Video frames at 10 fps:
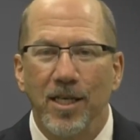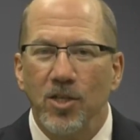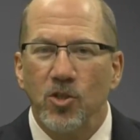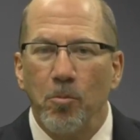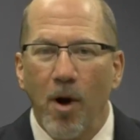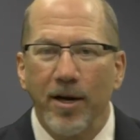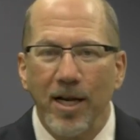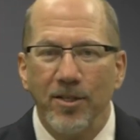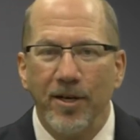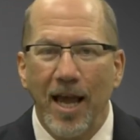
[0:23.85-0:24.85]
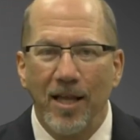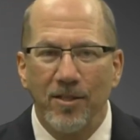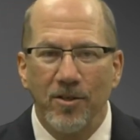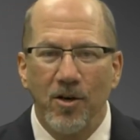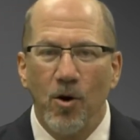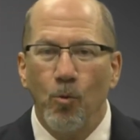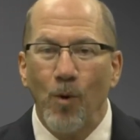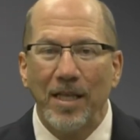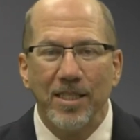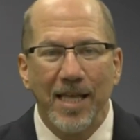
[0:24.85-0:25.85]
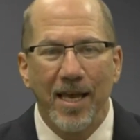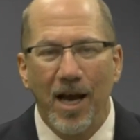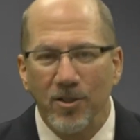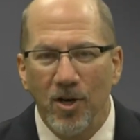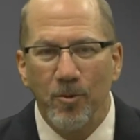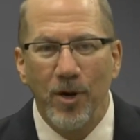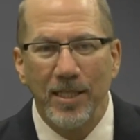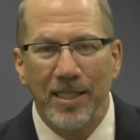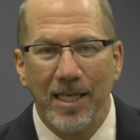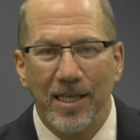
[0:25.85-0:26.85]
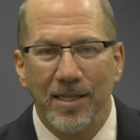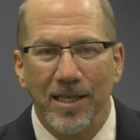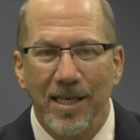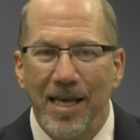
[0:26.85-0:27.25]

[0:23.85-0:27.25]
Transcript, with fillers: So mark it on your calendar, Wednesday, October 18th